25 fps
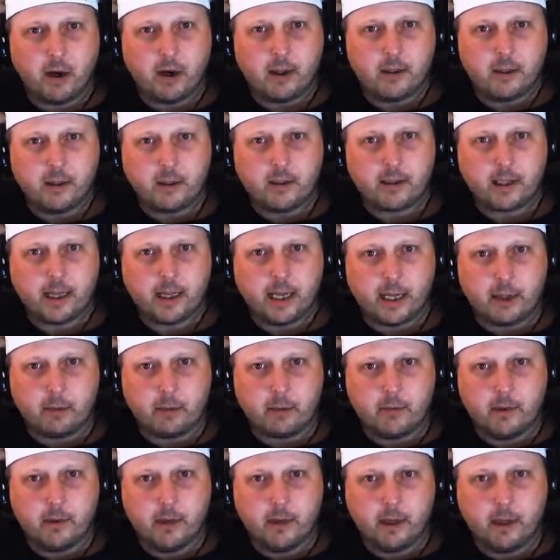this game.
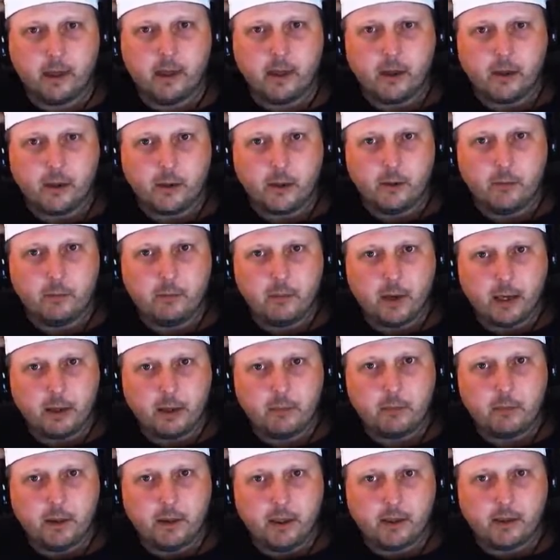You might
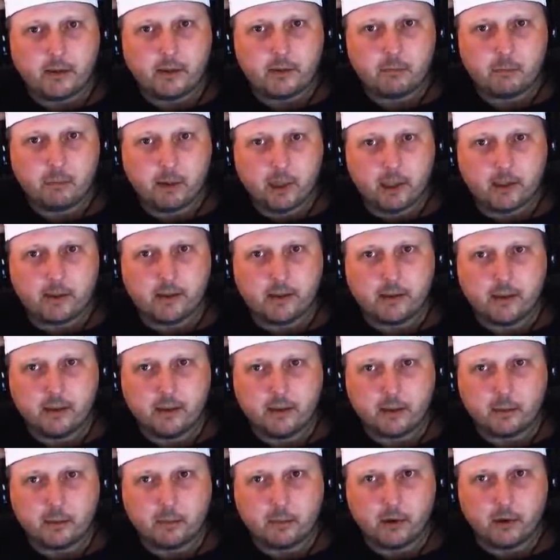be pleasantly
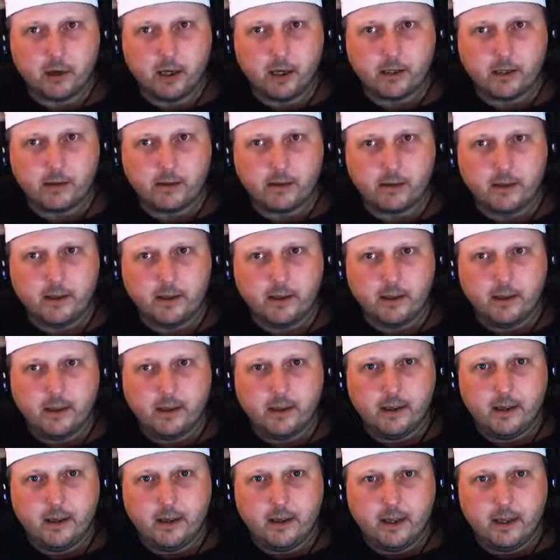surprised.
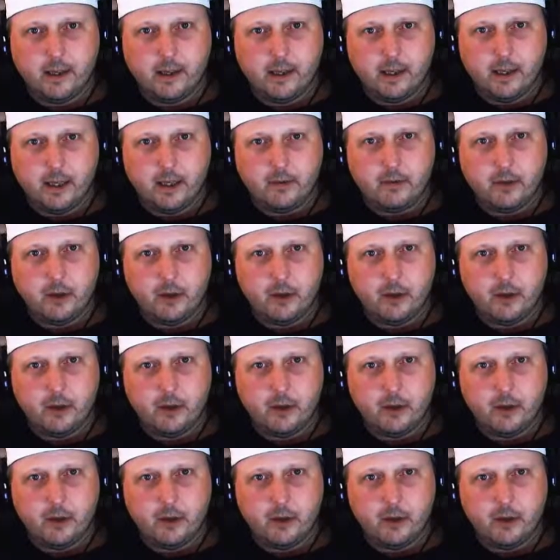If you are